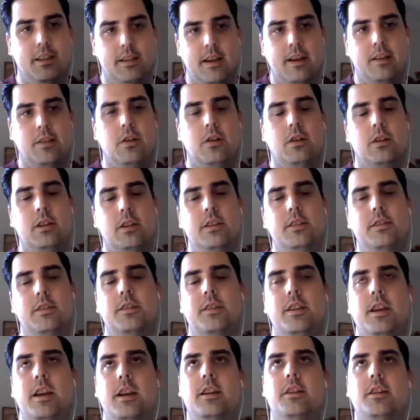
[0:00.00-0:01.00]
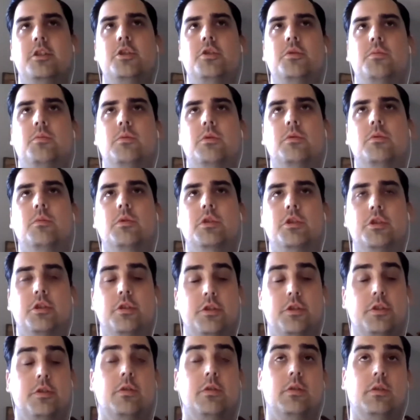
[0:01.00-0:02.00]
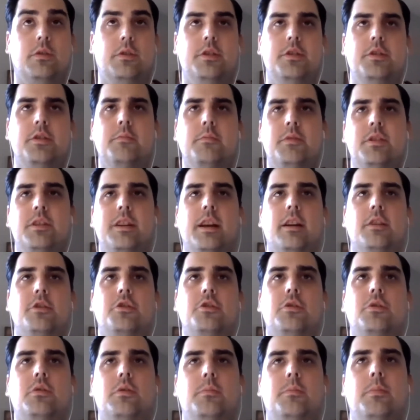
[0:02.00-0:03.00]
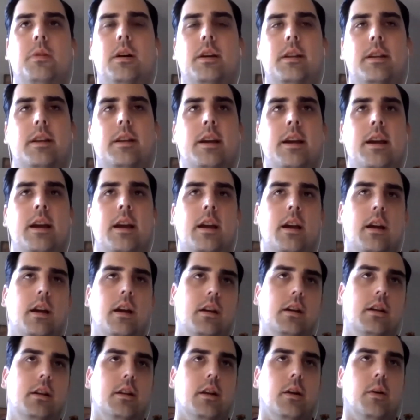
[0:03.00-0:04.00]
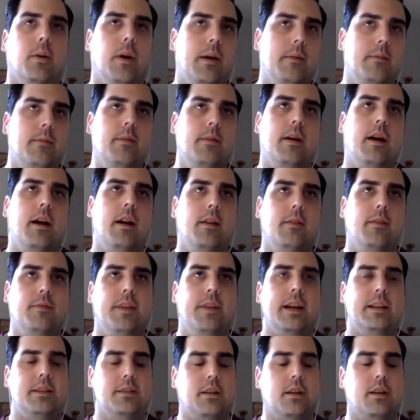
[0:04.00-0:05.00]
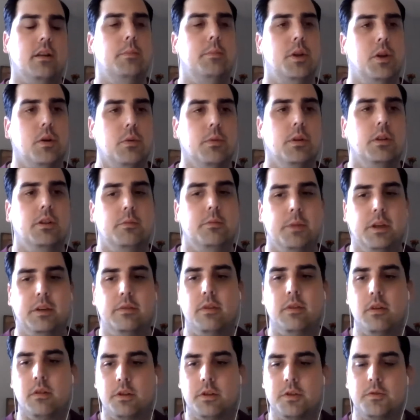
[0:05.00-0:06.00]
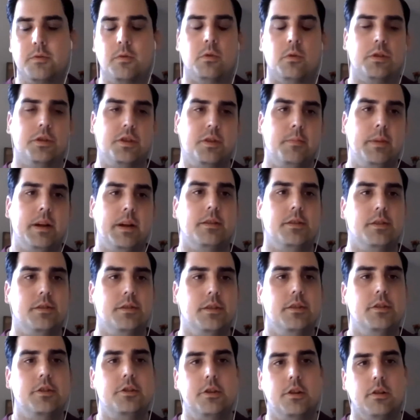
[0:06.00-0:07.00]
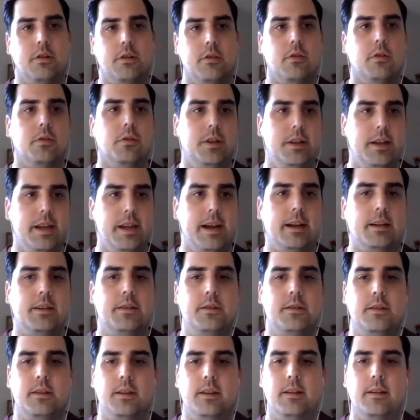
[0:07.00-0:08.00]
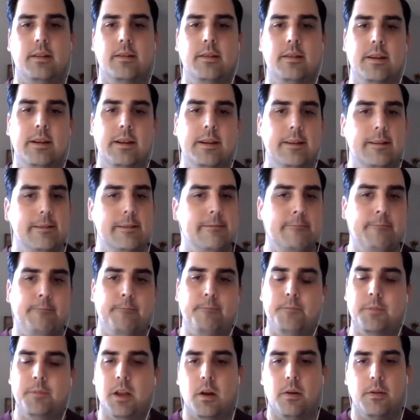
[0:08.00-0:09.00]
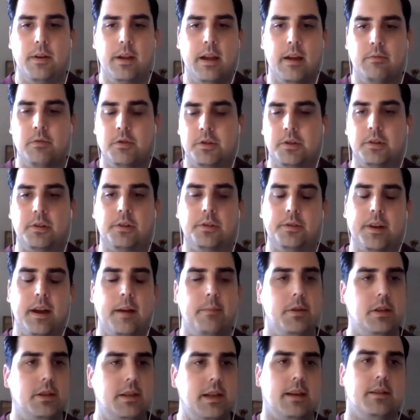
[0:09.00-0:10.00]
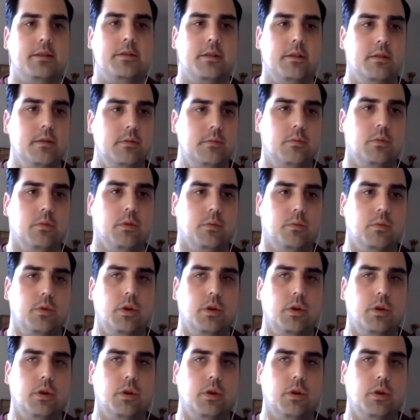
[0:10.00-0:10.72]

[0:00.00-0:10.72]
that login stage, which is certainly substantial. But that's going to be a really big focus for us the balance of this year and early next. And every single time we test it, we're